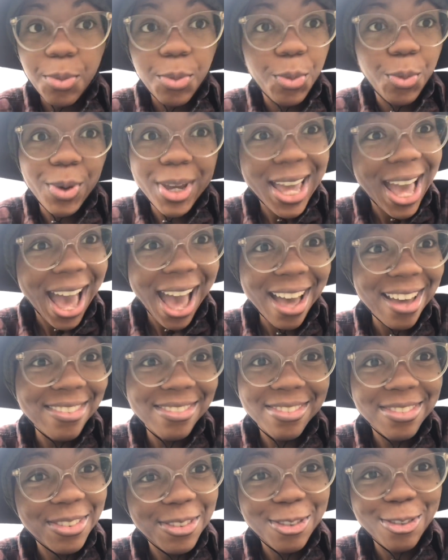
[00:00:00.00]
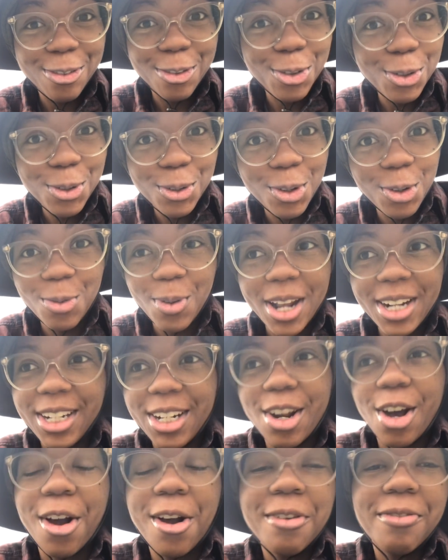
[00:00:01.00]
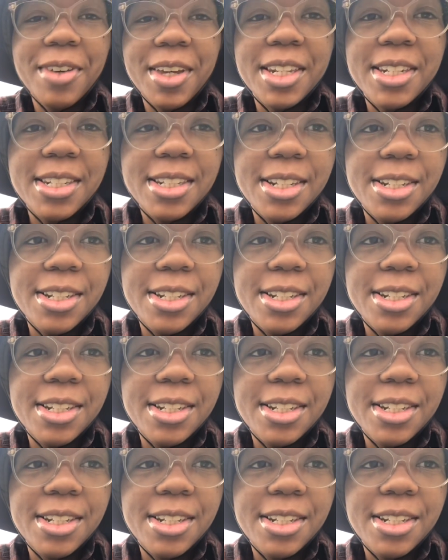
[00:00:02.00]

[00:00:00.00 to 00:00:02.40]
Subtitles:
we have food ready to harvest,